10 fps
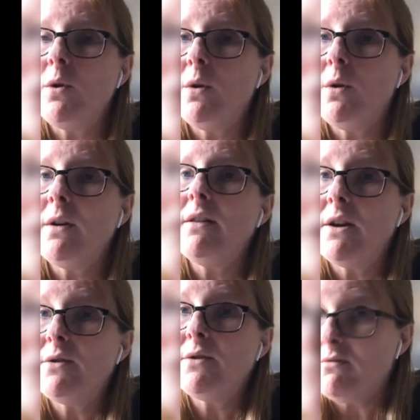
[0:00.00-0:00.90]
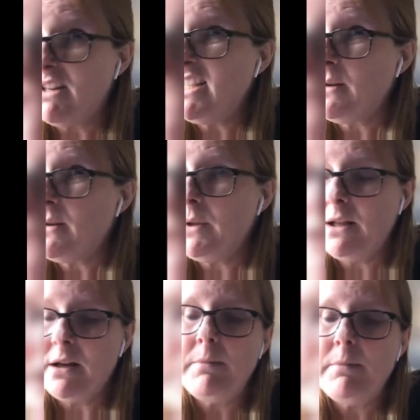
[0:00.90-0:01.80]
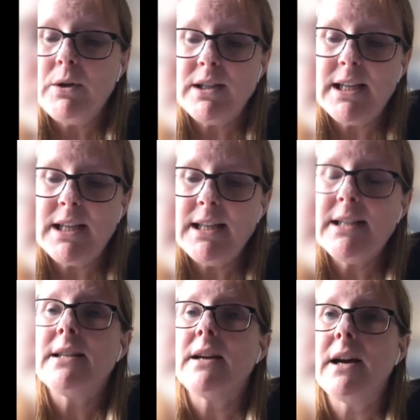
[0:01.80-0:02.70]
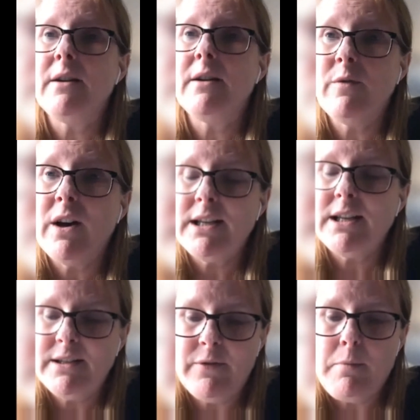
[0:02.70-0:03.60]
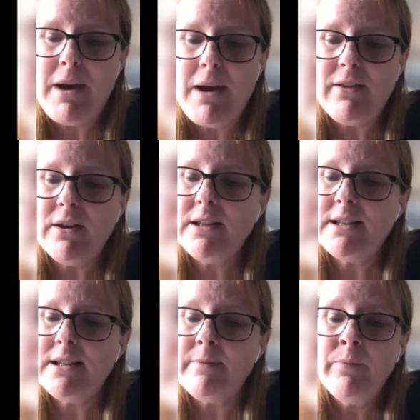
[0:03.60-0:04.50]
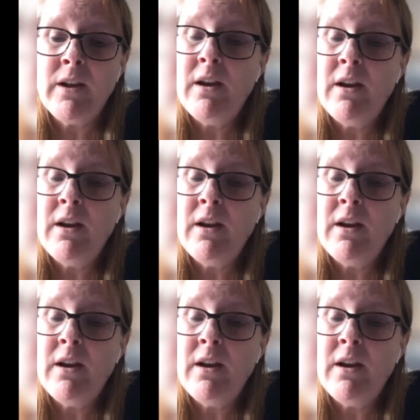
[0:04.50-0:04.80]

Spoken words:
for those at risk within the communities via different methods.